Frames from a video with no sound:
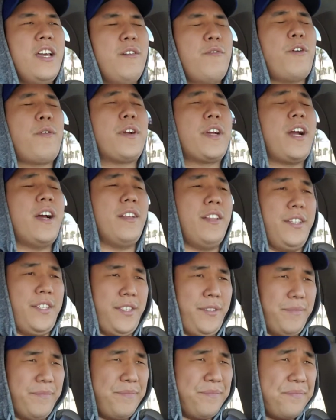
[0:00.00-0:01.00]
But
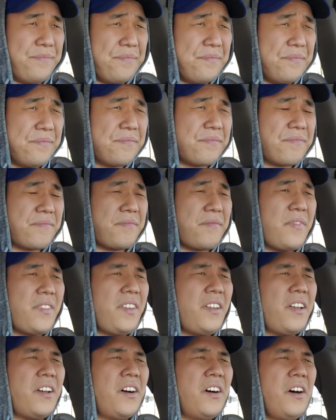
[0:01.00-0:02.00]
regardless,
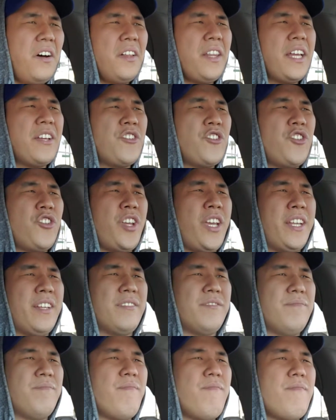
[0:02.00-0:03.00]
all that shit,
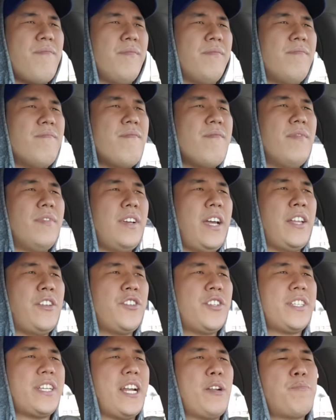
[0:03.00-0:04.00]
and
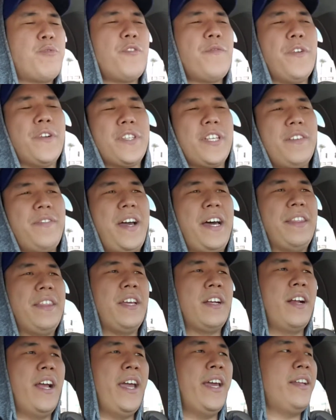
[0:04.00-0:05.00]
you just got to prove yourself out
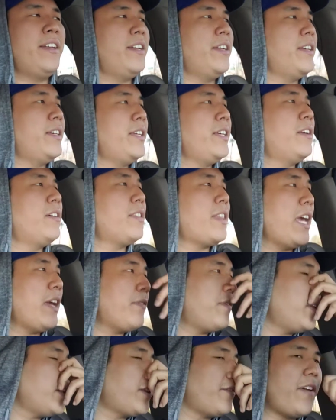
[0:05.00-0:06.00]
there. And you know,
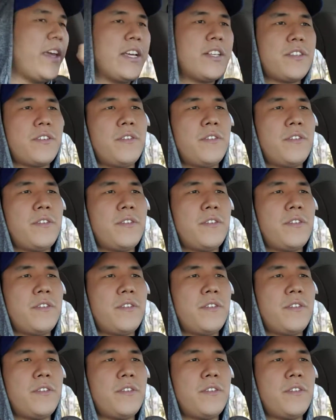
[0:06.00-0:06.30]
thankfully, the Vegas